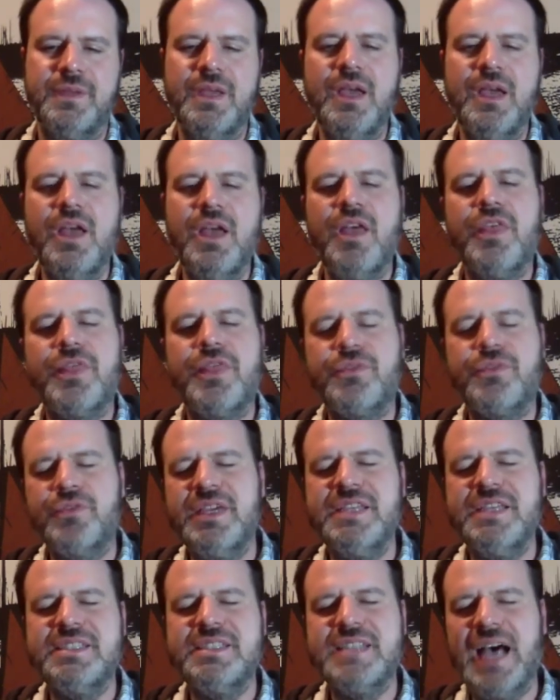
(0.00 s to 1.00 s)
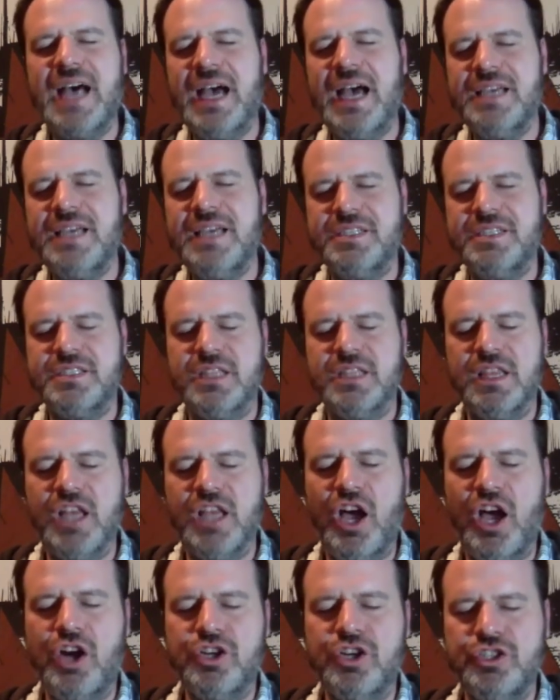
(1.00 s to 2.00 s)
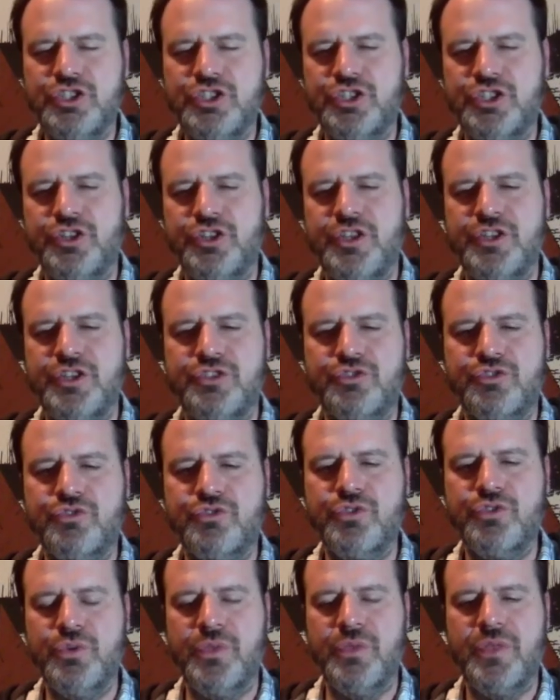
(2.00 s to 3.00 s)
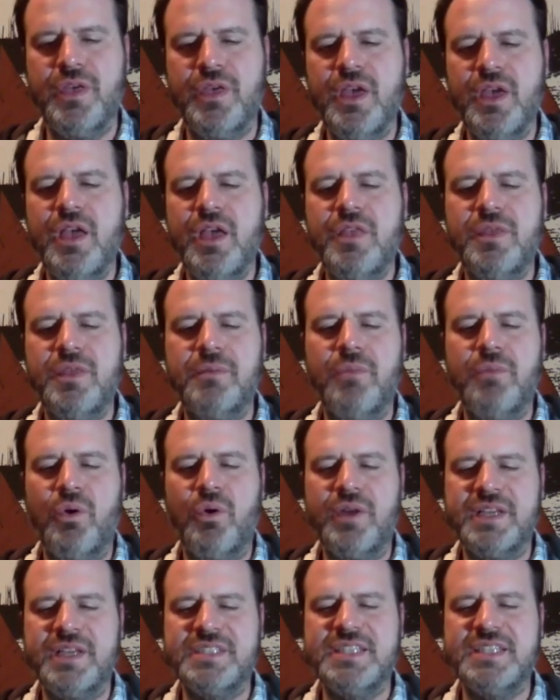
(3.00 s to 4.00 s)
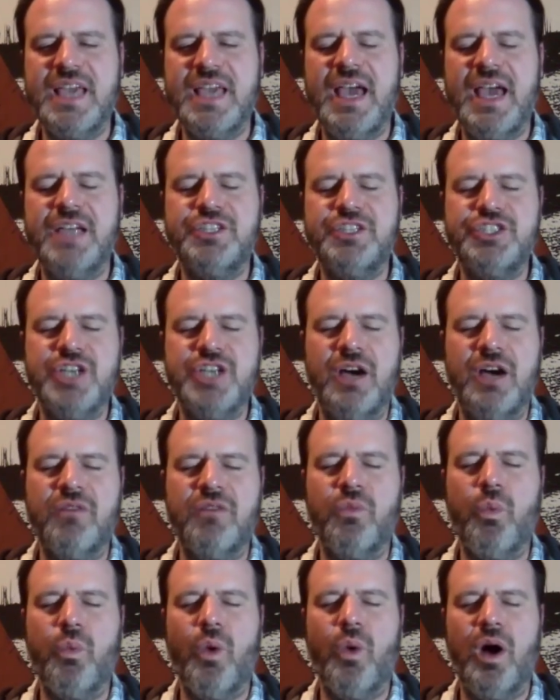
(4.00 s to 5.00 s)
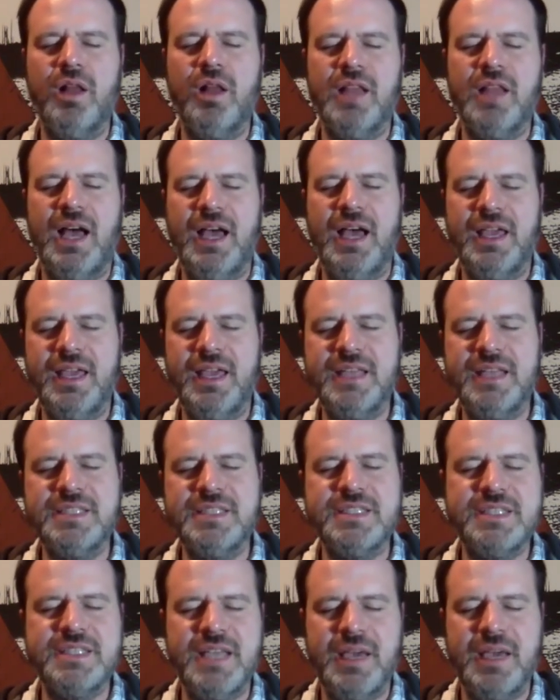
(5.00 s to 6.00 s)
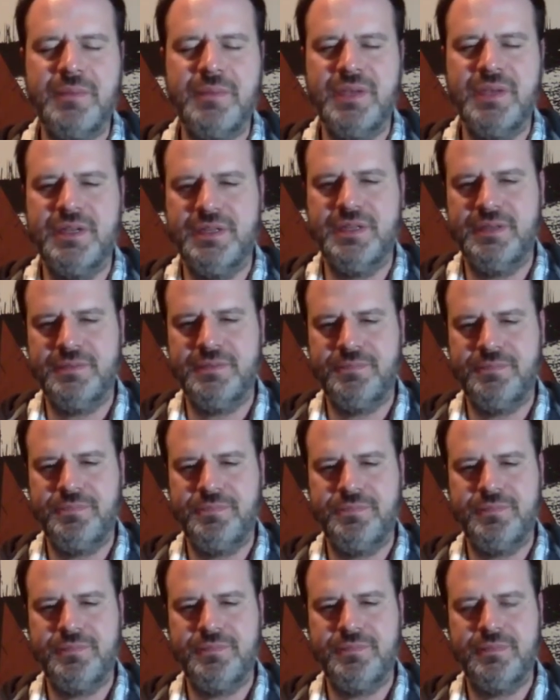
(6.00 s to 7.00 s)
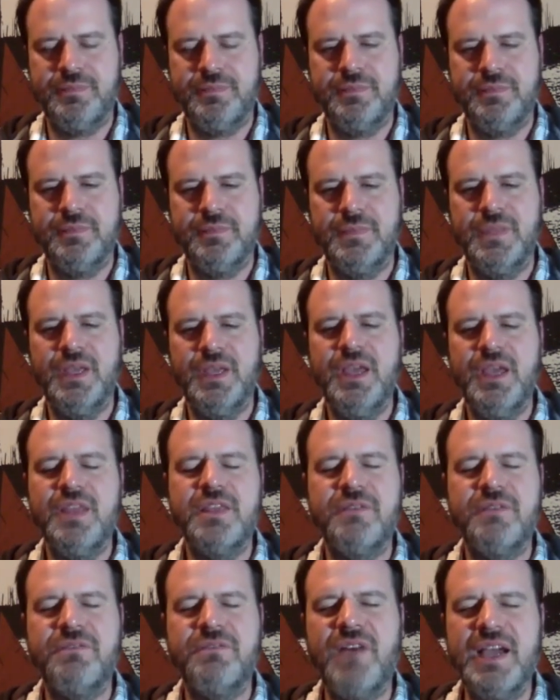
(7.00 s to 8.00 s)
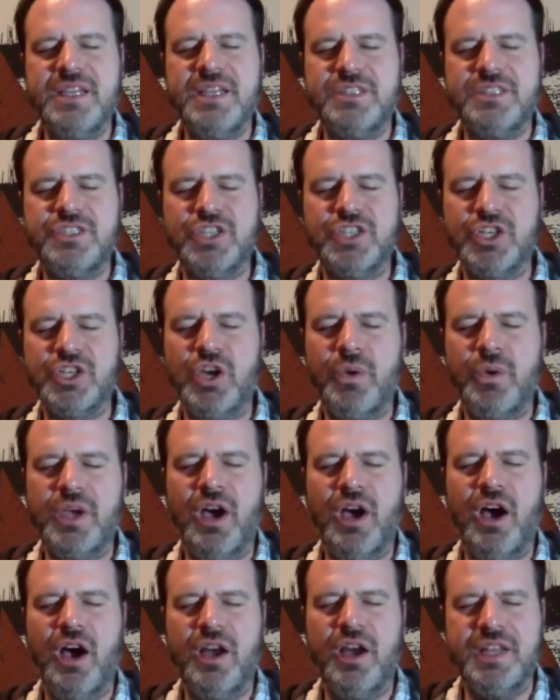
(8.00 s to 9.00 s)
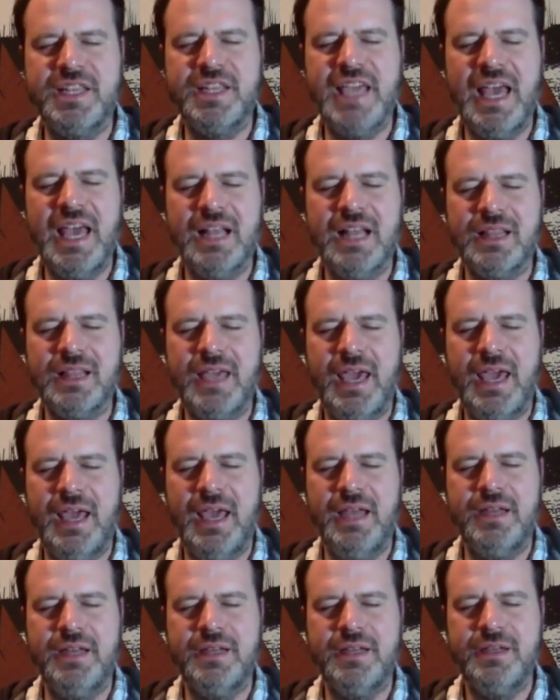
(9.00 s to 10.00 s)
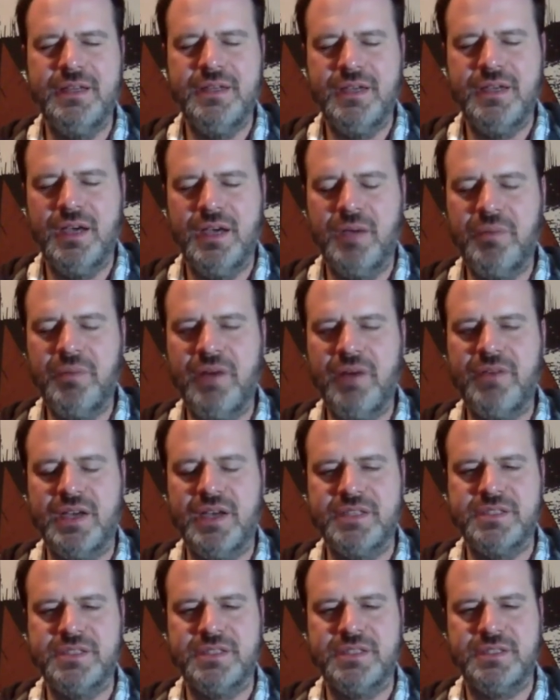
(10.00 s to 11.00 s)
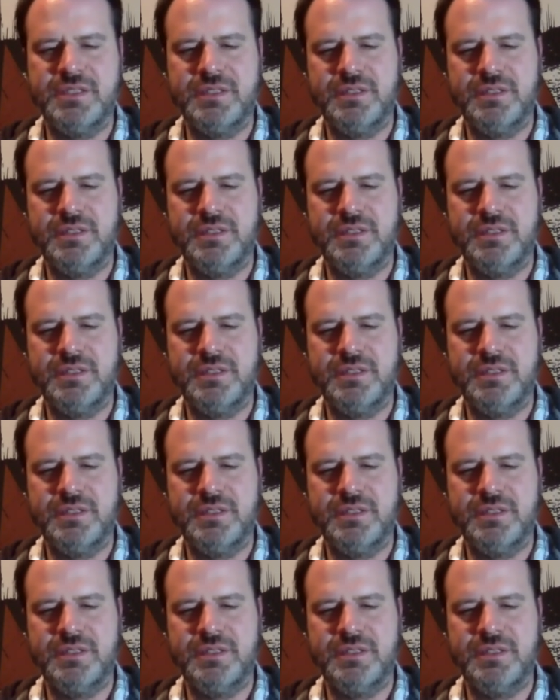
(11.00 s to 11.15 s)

Three sizes larger than truth, the morning's catch of walleye and salmon. The fight still going on in the elk head above us.